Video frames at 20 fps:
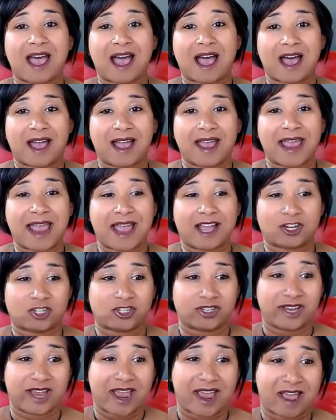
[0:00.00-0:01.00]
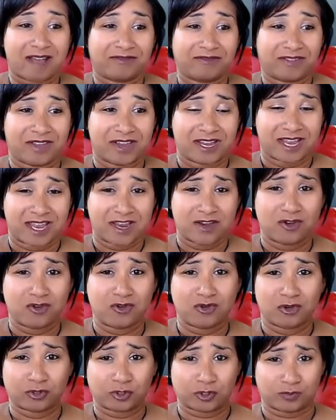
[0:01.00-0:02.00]
I actually have like a
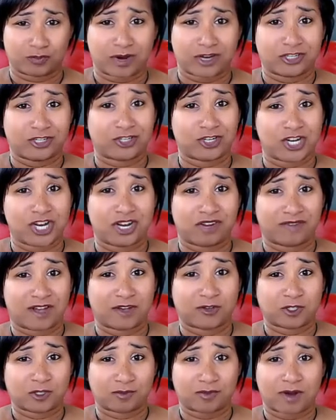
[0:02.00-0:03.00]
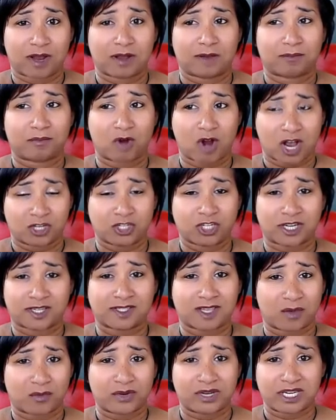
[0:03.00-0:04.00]
Google spreadsheet of
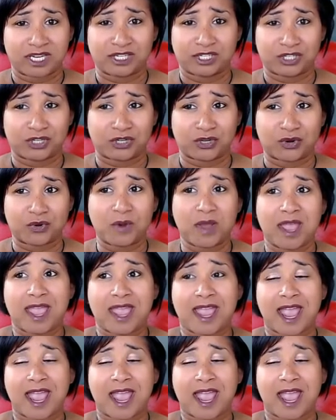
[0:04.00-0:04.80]
projects that we need to do.